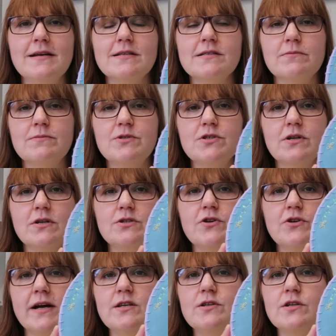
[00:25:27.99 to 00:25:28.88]
So I'm
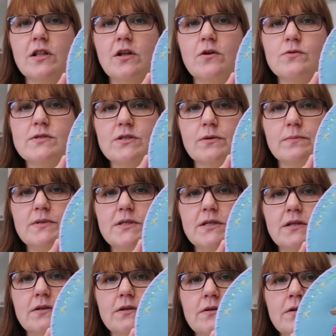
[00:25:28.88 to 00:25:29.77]
trying to close up
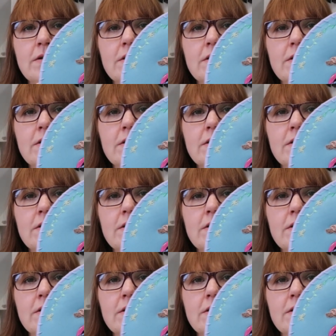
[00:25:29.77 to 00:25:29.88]
to you.